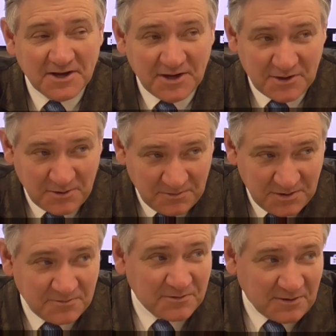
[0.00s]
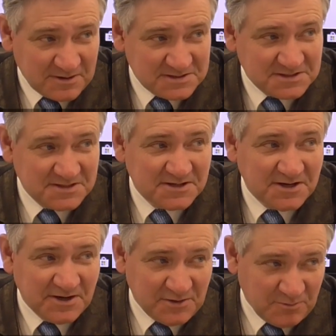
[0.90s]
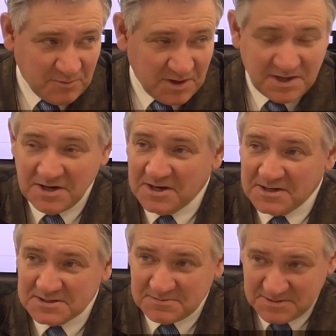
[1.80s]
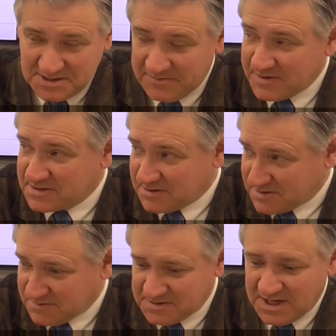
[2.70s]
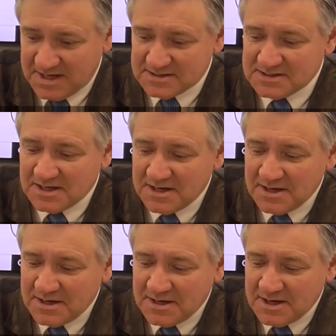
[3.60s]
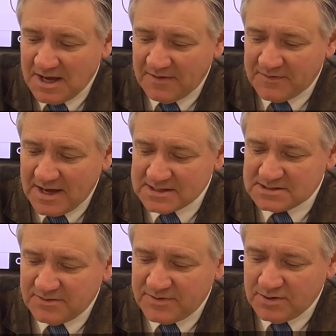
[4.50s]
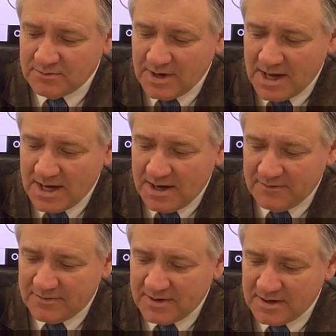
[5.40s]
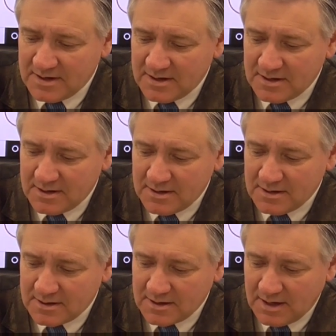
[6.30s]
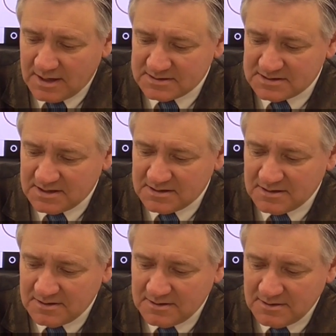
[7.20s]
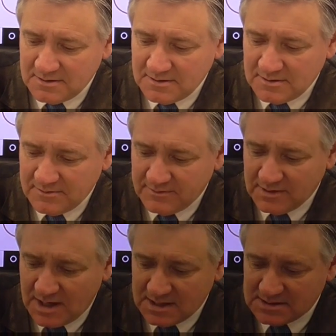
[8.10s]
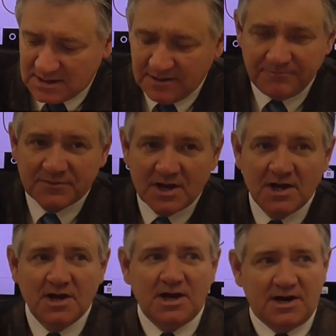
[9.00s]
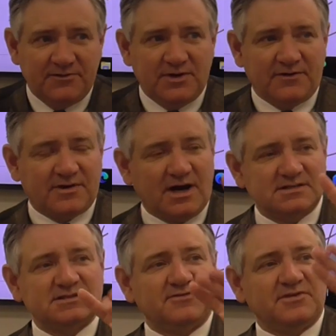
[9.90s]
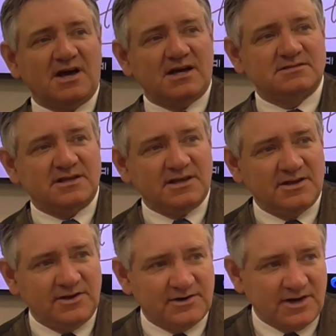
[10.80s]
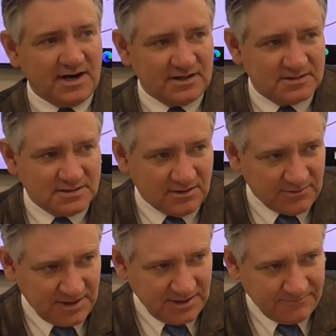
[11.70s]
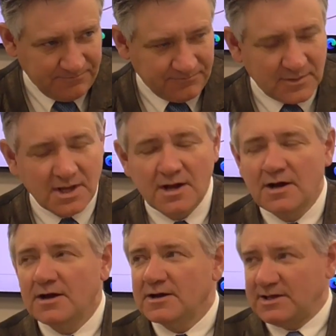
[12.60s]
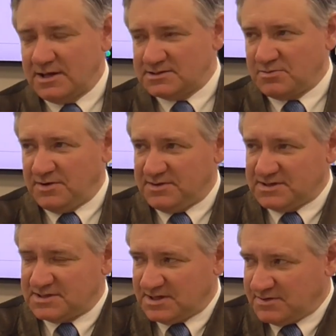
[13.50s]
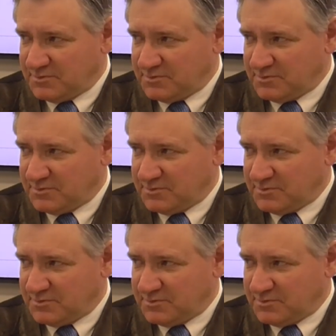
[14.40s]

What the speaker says: It only works under one specific circumstance, and that's if you have constant velocity. And if you have constant velocity, you're not accelerating. Guess what this